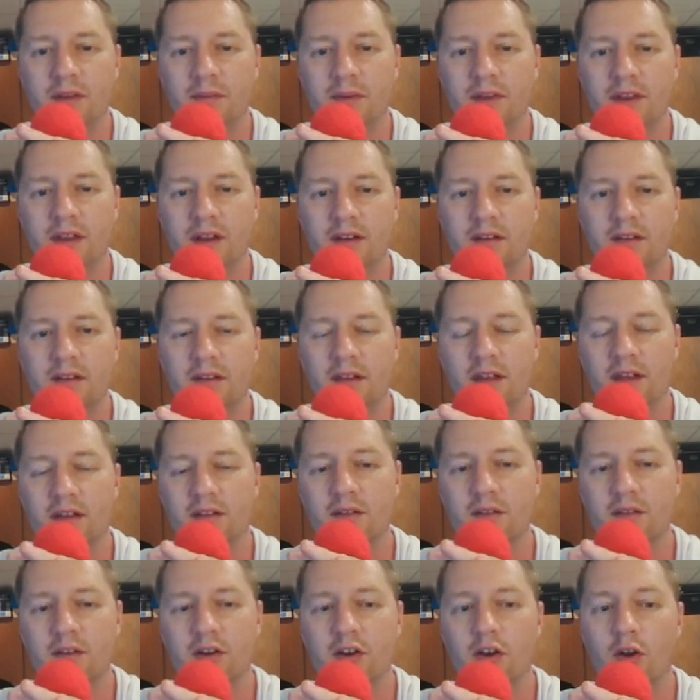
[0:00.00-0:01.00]
Getting to the end.
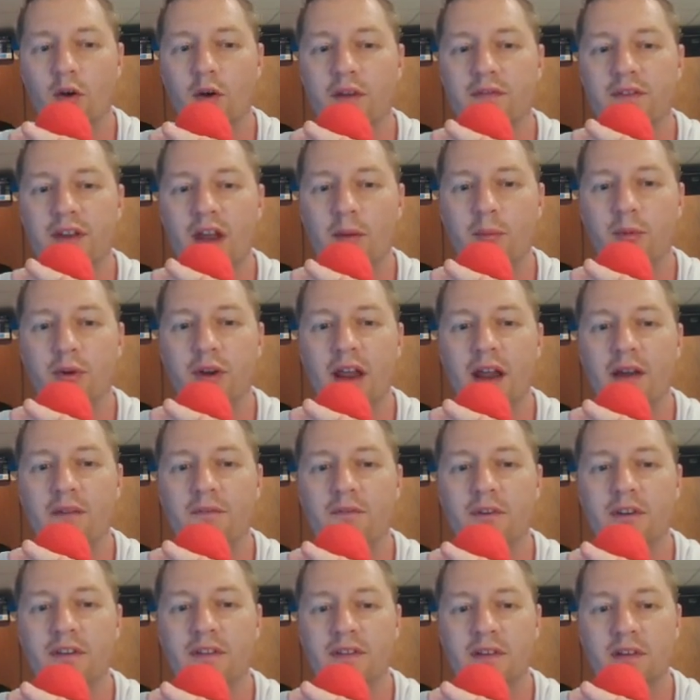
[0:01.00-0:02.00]
So there you go. I've now put
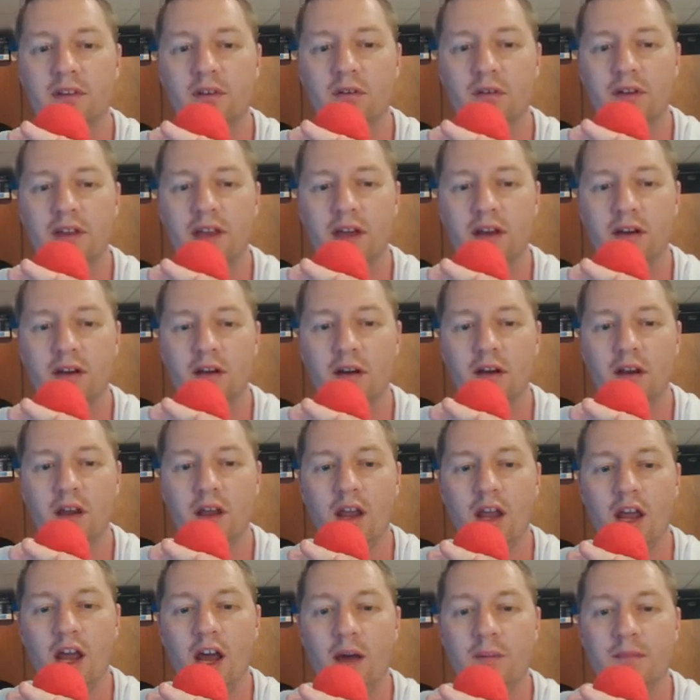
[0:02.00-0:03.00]
every single kicker.
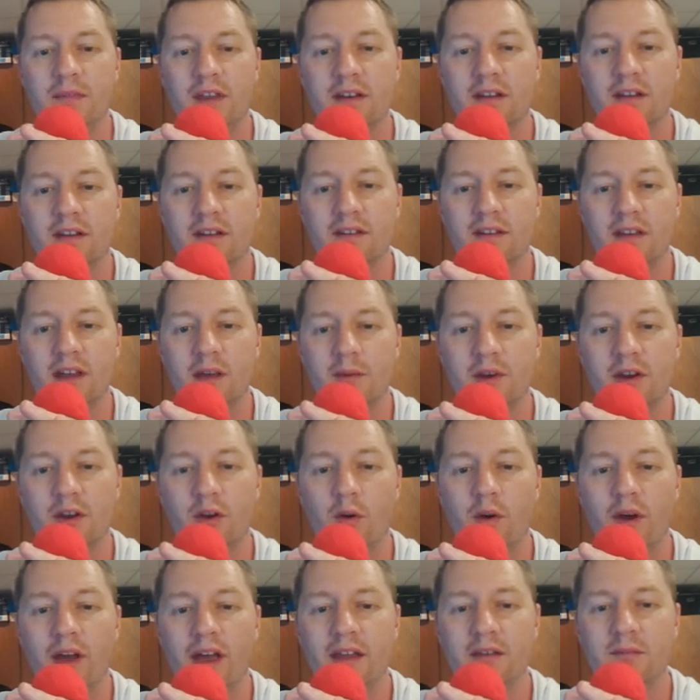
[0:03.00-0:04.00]
Then I'm going to say I'm going to
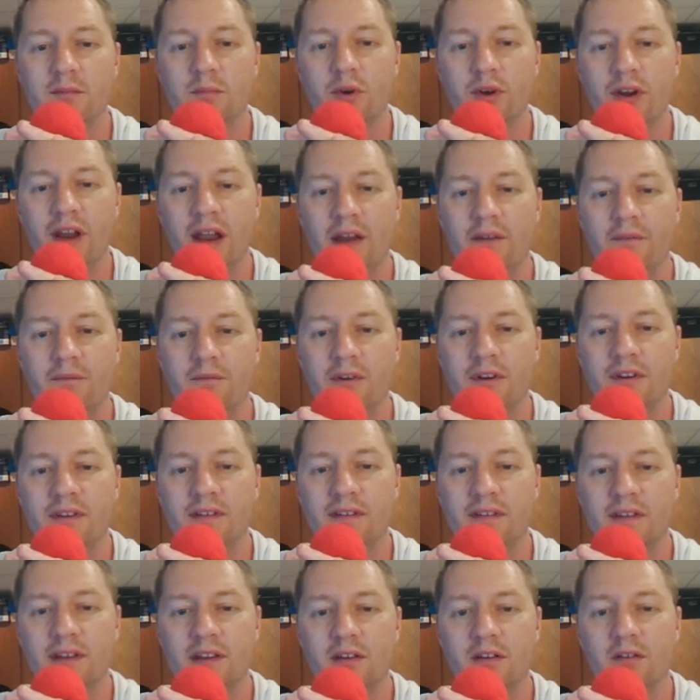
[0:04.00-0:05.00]
go ahead and put every
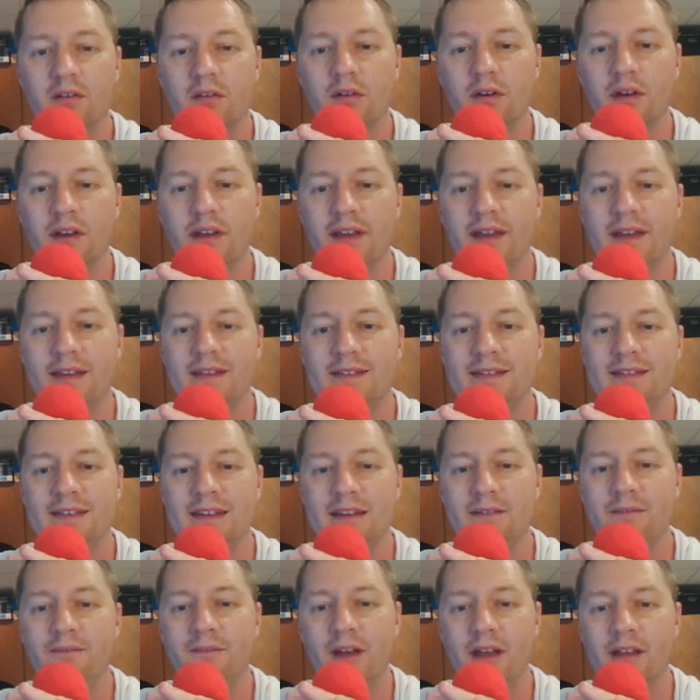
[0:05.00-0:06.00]
single
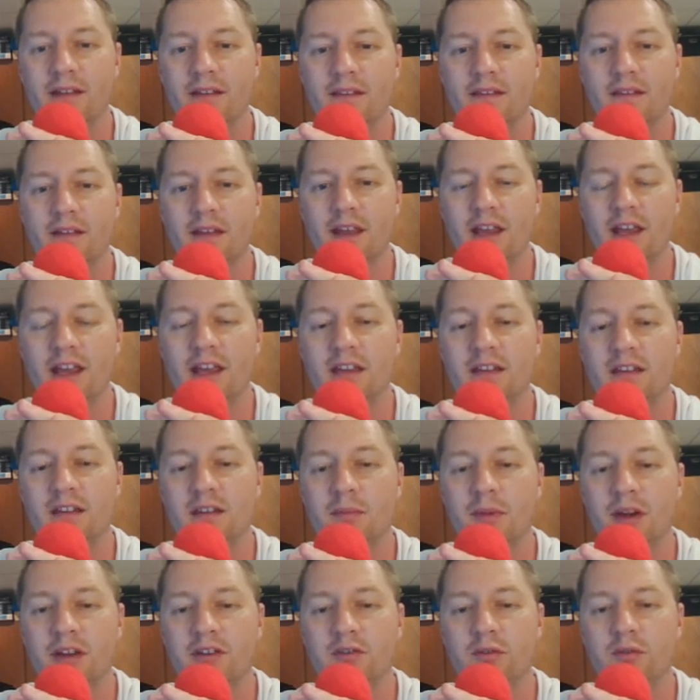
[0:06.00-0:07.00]
defense
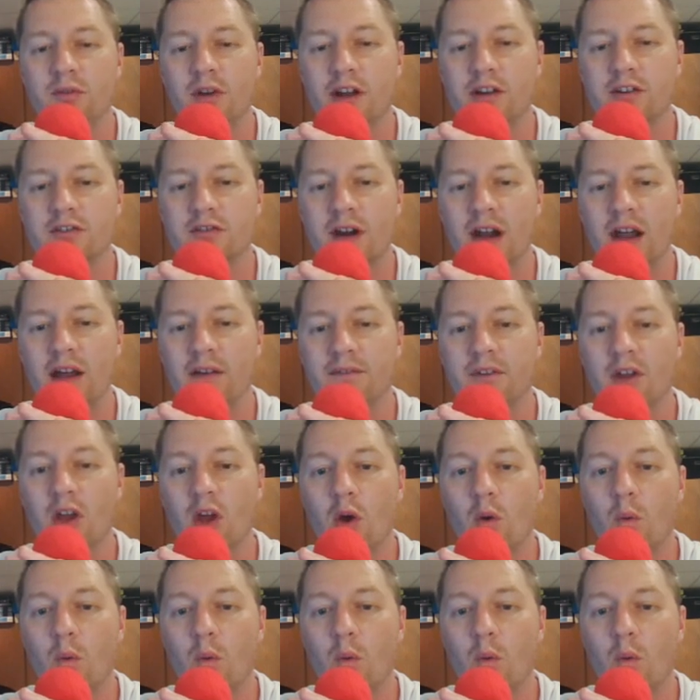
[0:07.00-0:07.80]
into my do not draft.